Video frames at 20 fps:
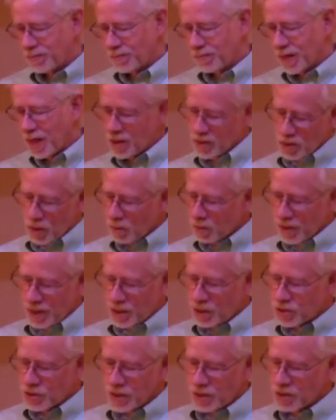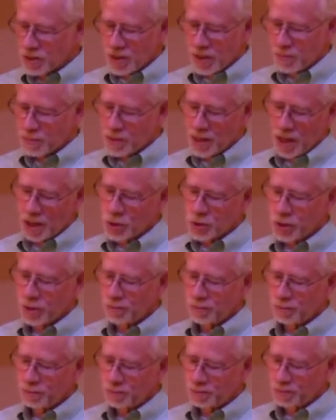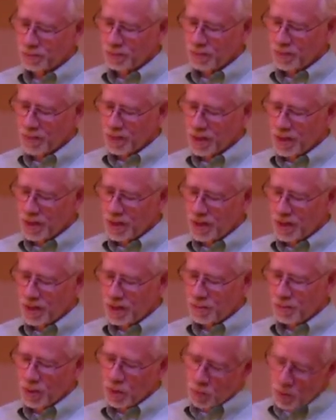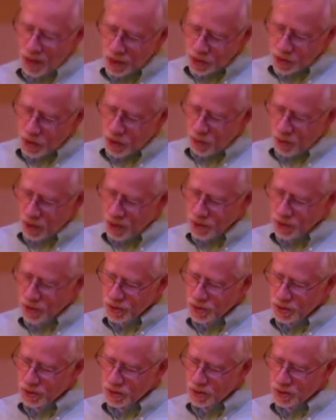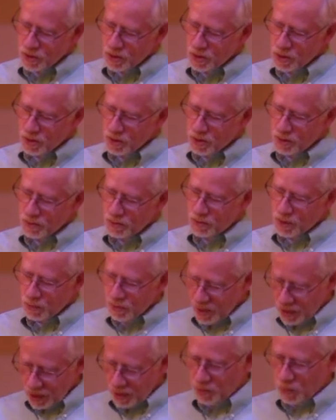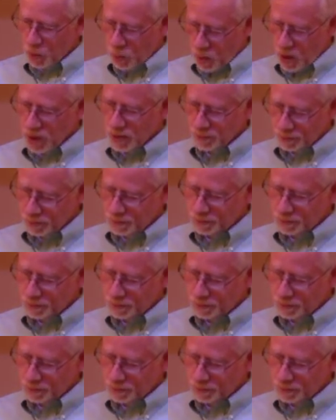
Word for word: And don't lead us into temptation, but rescue us from the evil one.